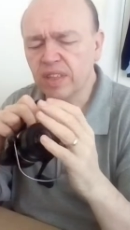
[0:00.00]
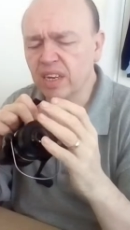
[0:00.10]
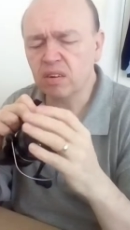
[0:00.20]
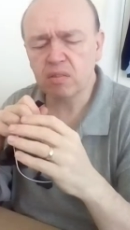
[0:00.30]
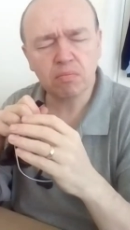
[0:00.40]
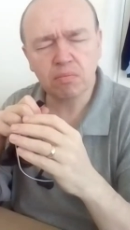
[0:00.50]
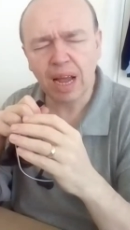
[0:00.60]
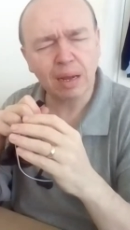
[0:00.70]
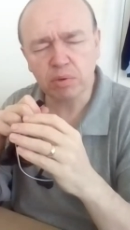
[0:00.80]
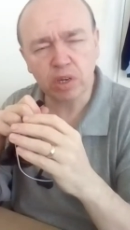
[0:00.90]
They are
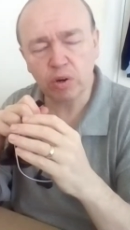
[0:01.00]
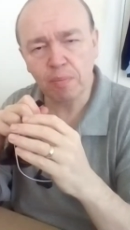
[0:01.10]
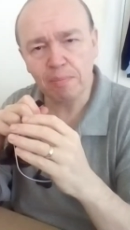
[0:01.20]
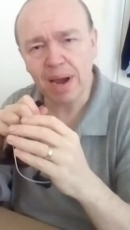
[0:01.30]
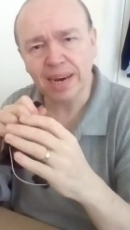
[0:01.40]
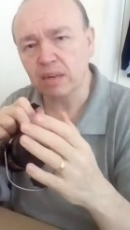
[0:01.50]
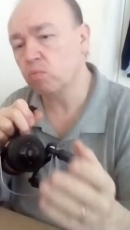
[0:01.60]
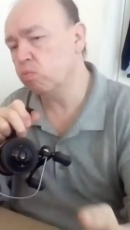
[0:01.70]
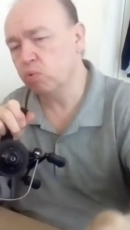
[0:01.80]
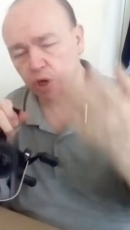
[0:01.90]
absolutely manic,
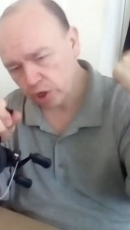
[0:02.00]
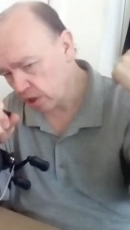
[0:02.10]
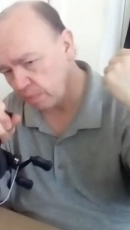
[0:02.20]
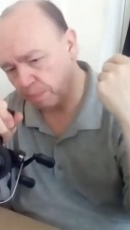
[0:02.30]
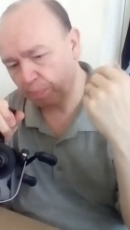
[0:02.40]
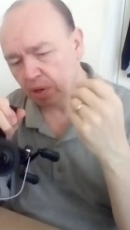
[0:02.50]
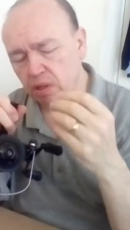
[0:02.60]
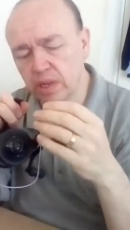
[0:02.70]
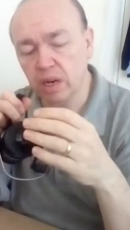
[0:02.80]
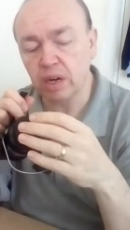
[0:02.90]
whoosh, they
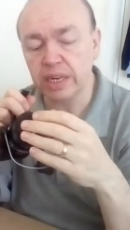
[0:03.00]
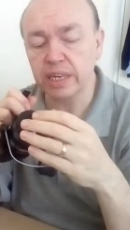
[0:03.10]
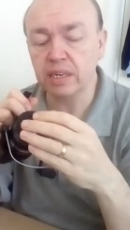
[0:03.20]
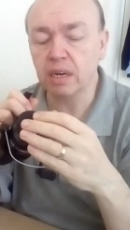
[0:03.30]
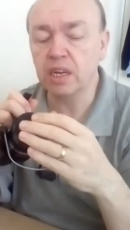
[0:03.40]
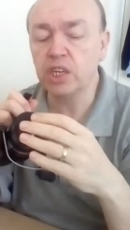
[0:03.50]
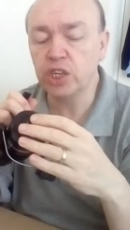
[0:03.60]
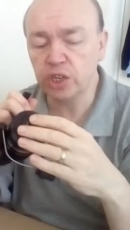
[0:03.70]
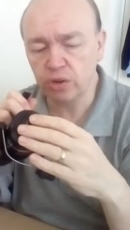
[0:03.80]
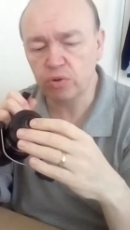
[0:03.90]
pull the line in at a
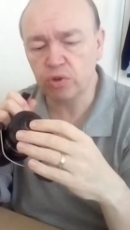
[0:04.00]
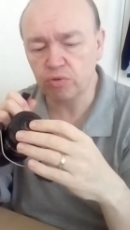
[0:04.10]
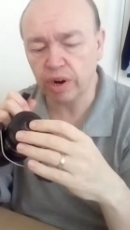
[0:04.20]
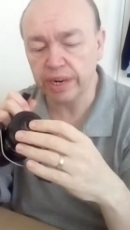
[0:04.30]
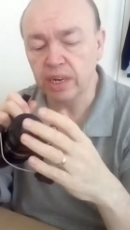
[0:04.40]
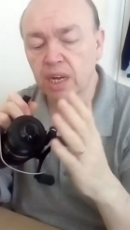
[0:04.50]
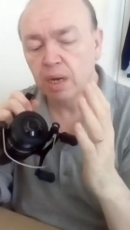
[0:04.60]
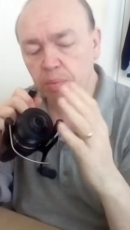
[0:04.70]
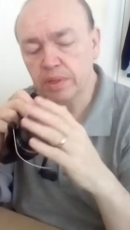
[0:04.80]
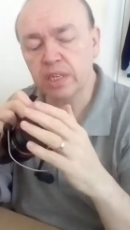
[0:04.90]
huge rate,
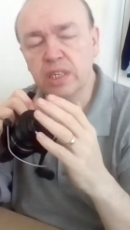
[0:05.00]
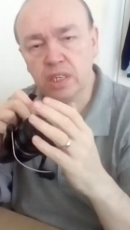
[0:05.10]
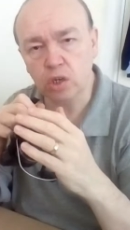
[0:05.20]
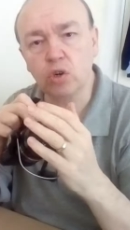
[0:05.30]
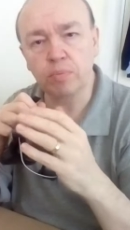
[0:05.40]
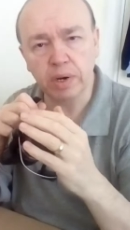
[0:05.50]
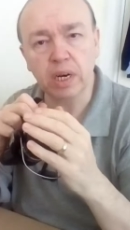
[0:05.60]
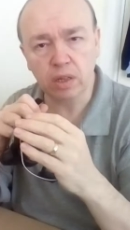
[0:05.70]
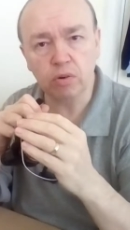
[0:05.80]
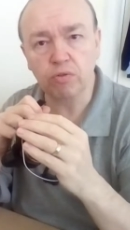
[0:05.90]
but this is a good
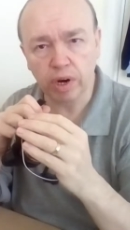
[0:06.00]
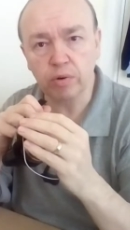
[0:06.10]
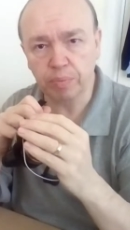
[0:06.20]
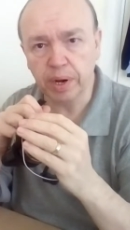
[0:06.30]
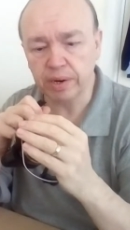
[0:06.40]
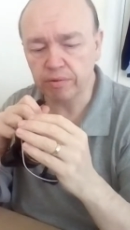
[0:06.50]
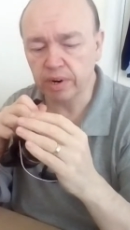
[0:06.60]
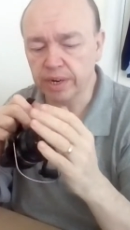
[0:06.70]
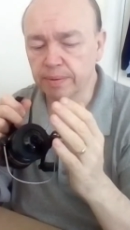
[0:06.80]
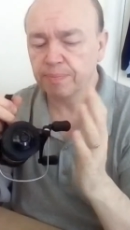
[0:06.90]
middle of the road bait
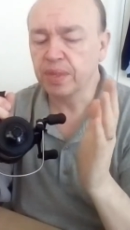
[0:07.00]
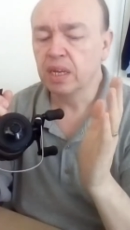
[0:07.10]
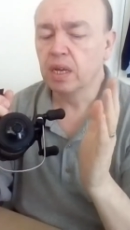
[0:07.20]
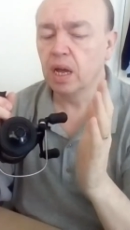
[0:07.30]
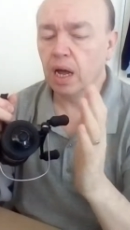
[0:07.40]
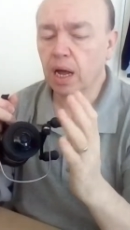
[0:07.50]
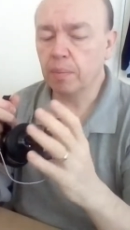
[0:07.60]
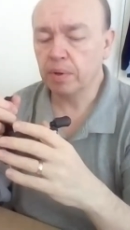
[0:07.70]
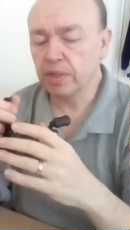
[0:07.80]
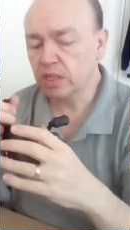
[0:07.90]
runner.
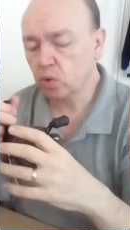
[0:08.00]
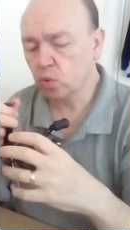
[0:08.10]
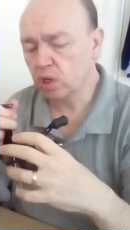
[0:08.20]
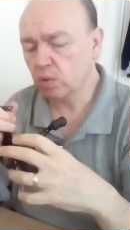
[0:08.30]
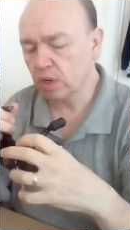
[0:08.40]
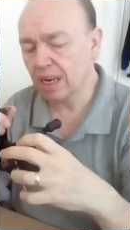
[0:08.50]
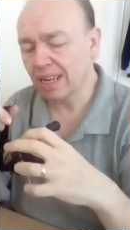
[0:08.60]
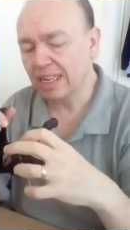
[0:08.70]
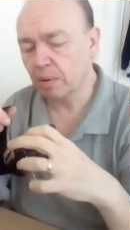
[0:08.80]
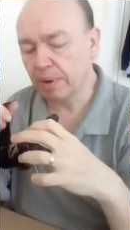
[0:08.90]
This also, what I
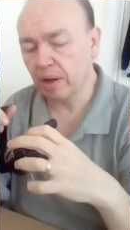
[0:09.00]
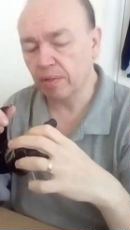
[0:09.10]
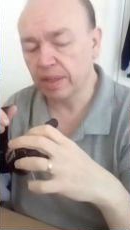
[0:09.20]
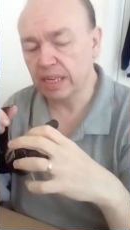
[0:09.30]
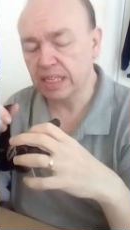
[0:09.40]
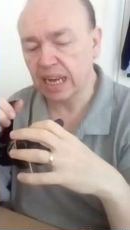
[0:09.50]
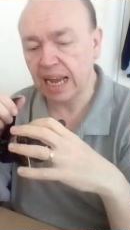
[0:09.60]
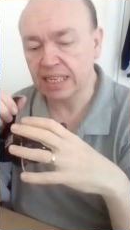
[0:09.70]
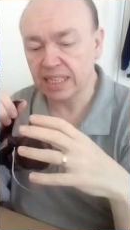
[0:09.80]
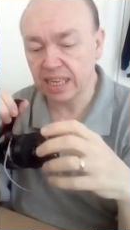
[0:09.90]
like about this, it
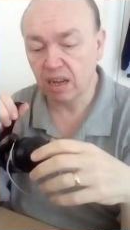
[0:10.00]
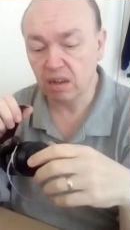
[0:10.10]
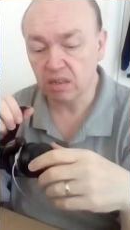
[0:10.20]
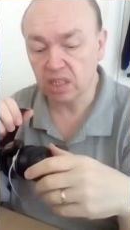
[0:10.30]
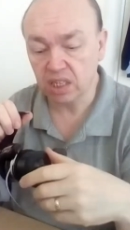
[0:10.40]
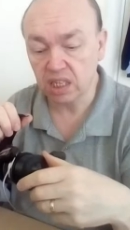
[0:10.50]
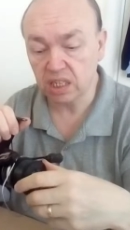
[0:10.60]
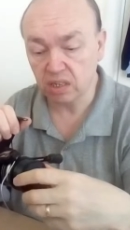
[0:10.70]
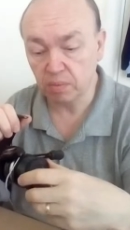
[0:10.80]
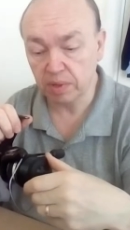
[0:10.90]
has the ARC
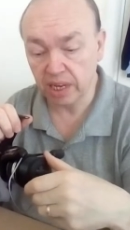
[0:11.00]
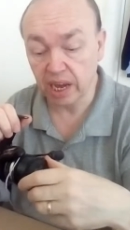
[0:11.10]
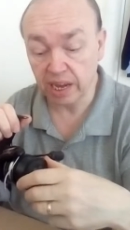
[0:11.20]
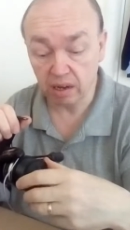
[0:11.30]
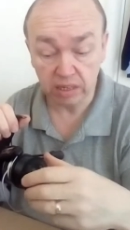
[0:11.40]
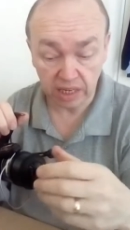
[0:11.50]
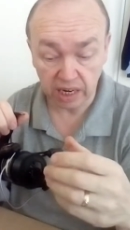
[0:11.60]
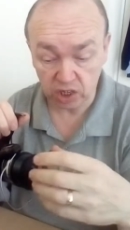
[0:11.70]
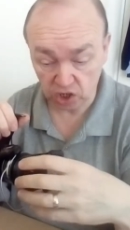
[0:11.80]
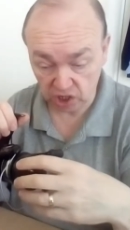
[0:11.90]
system, the
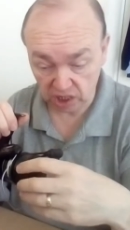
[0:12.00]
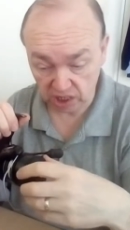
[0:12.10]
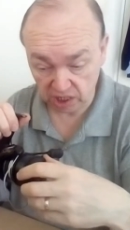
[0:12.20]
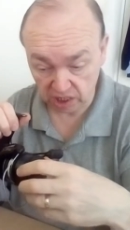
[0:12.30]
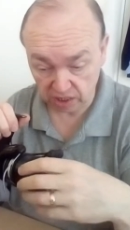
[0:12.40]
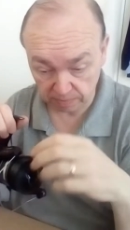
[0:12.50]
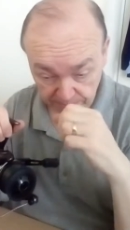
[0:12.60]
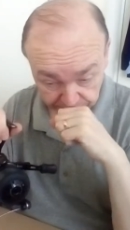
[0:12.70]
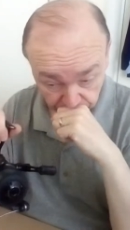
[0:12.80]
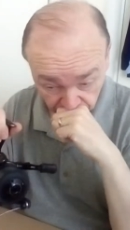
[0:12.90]
AR-C system,